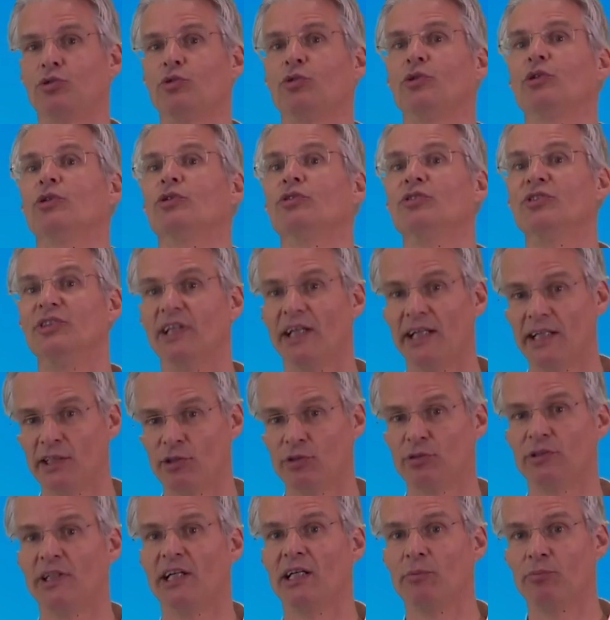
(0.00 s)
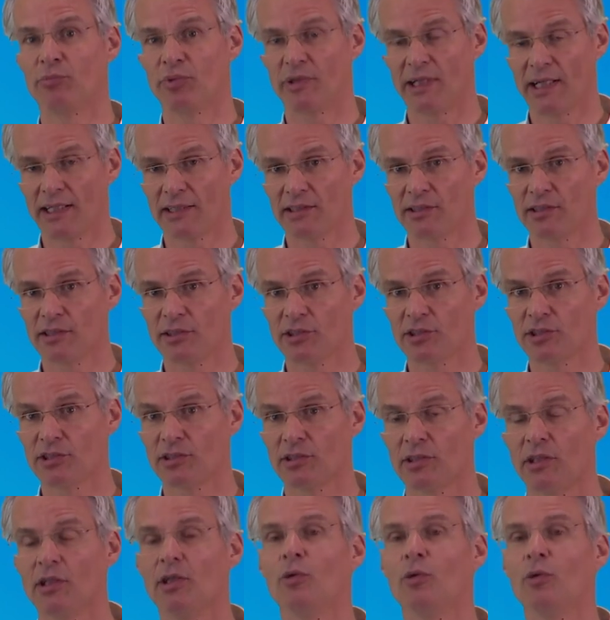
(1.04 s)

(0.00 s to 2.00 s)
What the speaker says: your day-to-day practice